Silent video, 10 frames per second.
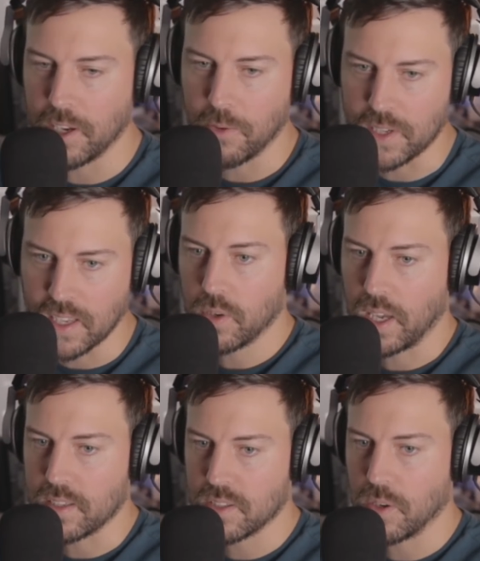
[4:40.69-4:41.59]
Anyways,
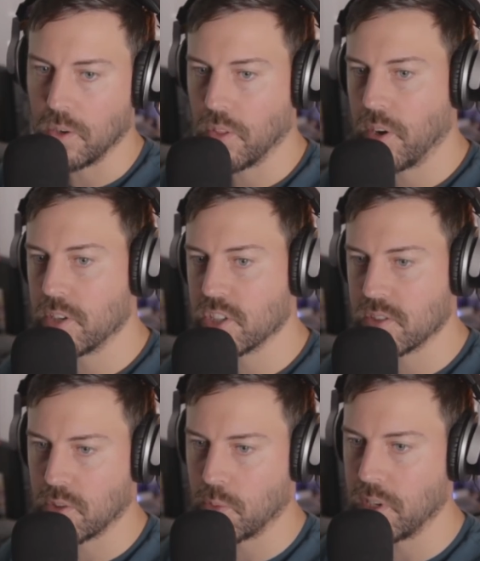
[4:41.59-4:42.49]
okay, so there are
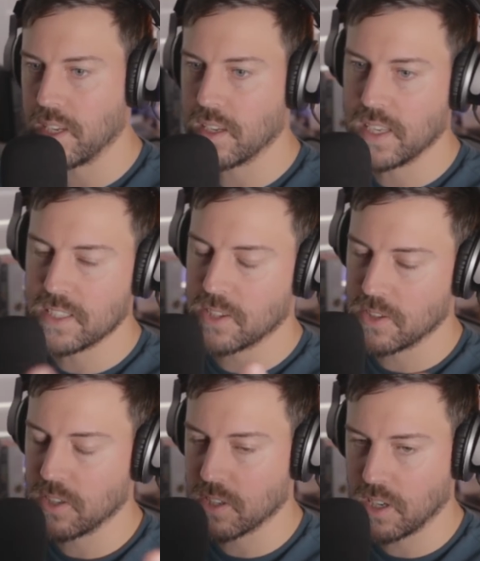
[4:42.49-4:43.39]
just three
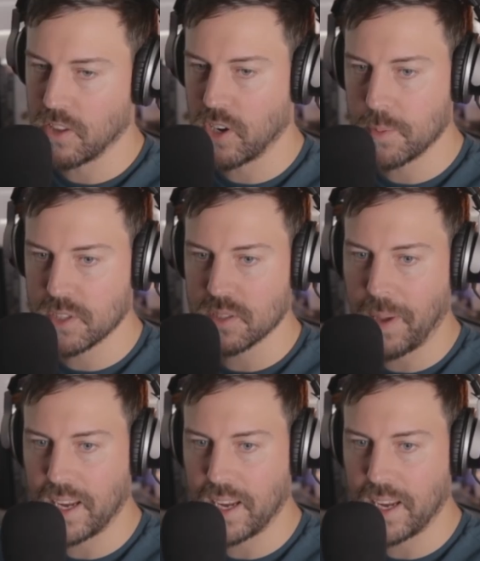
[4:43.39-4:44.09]
interior color options.